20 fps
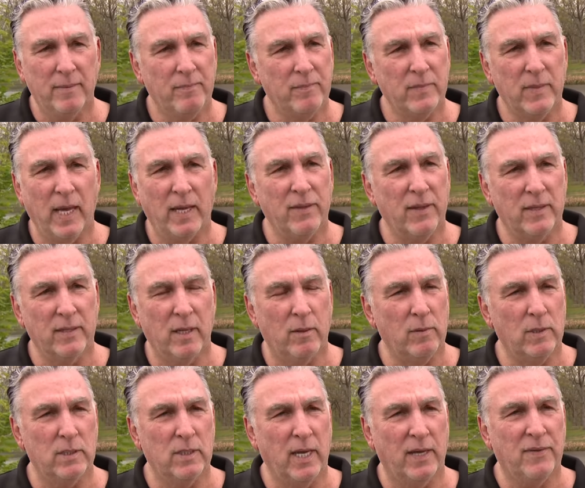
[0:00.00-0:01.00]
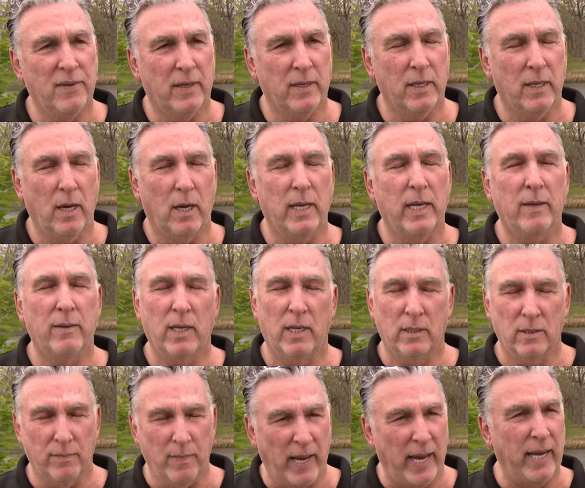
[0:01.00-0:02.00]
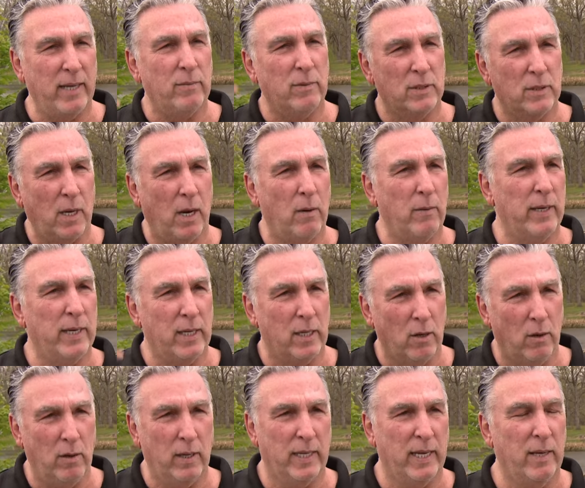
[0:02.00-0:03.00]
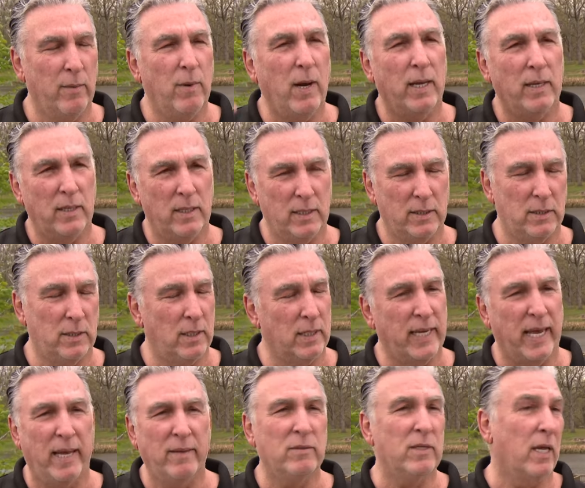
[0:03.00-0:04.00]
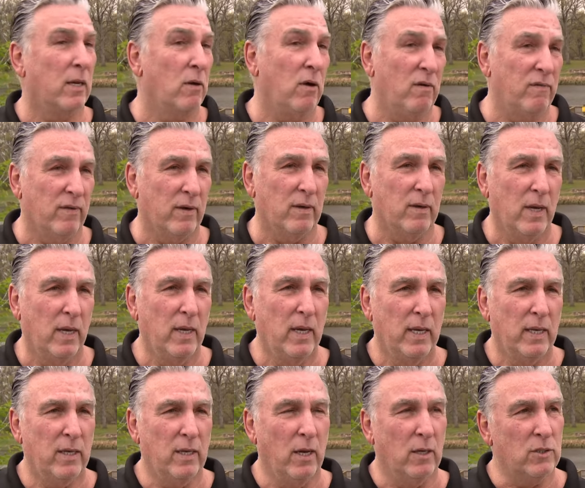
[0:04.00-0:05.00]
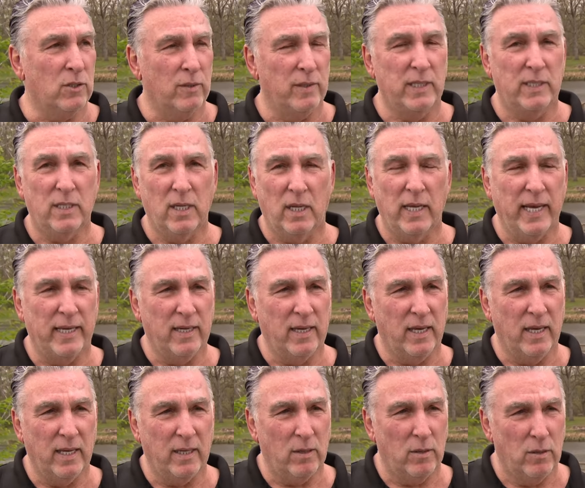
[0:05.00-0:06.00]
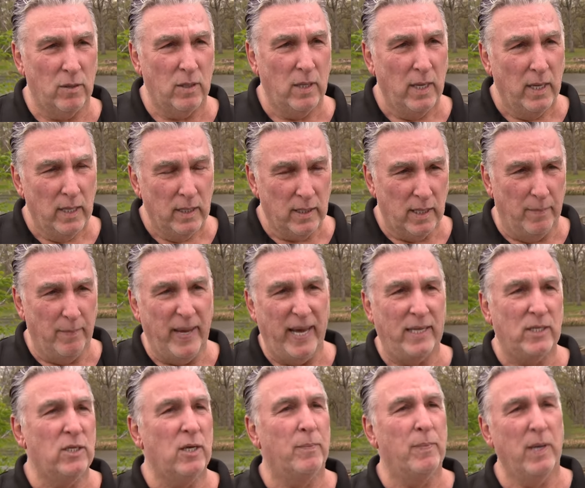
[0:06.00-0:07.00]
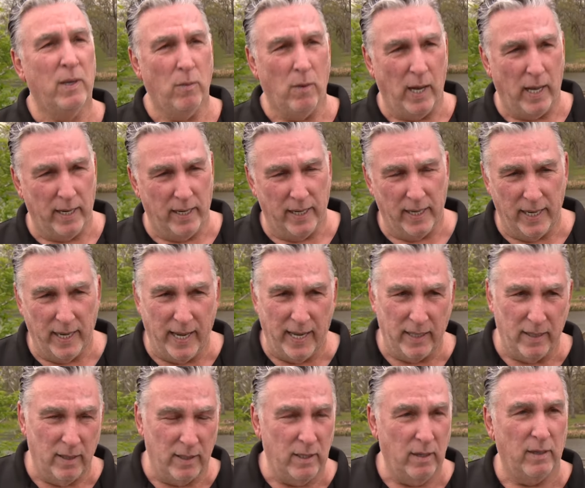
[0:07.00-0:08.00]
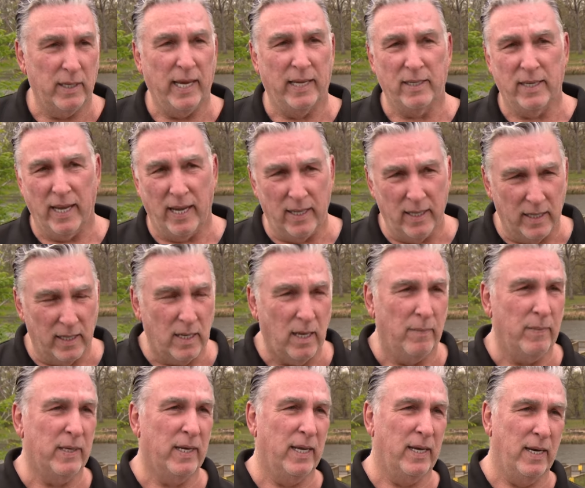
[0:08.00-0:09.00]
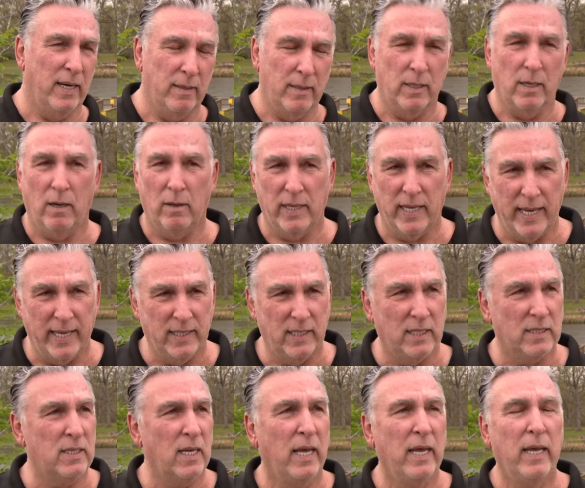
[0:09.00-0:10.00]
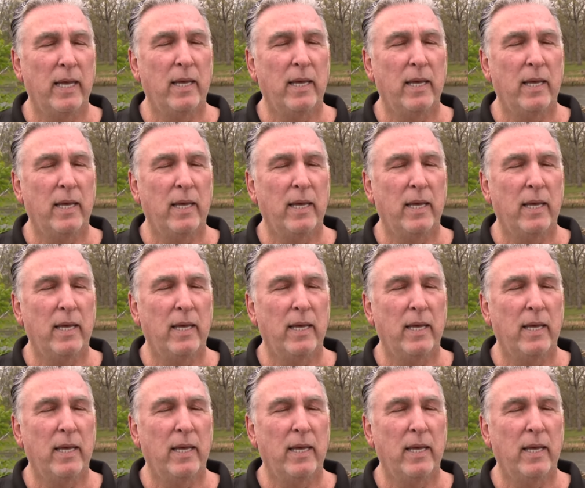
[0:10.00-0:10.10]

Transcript: woman? nothing. There was nothing. You know, he, his mind was already going. He want he's, the game's not over. You know, so he still had to get the matchup he wanted, and had you know he had Dayley coming in. And, you know, he just